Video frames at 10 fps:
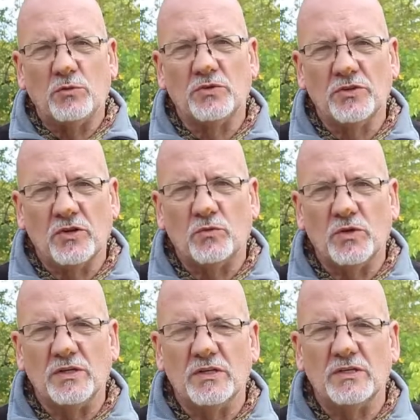will not
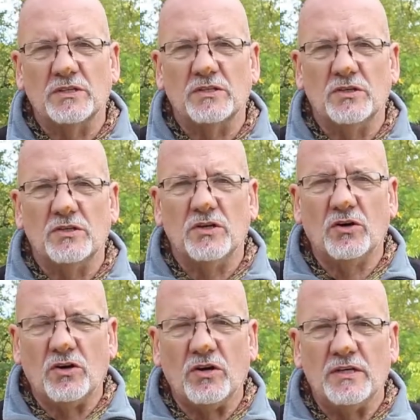work,
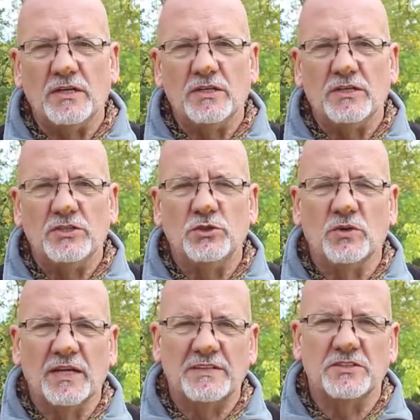or you
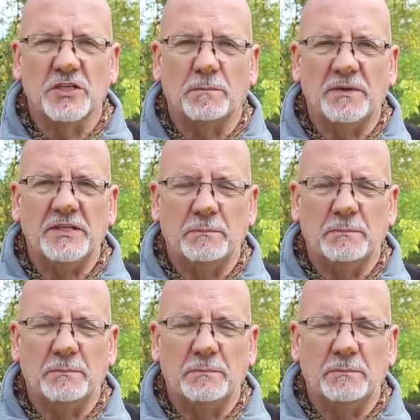will end up in a